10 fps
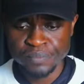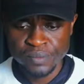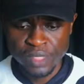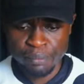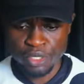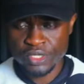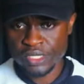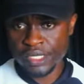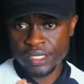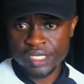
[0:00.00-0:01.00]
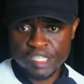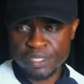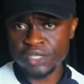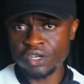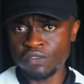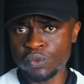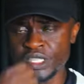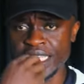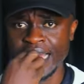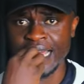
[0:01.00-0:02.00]
But speaking of which,
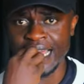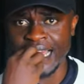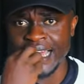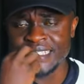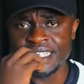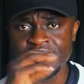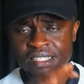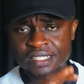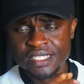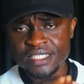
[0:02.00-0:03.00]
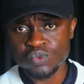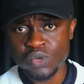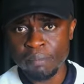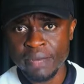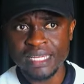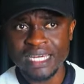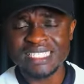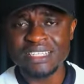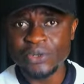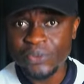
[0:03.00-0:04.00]
I think this is one man that
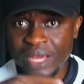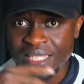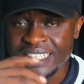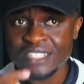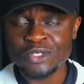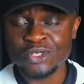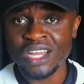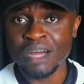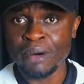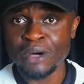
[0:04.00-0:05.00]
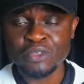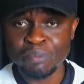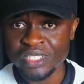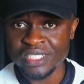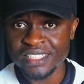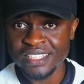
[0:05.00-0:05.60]
really gets to talk about money.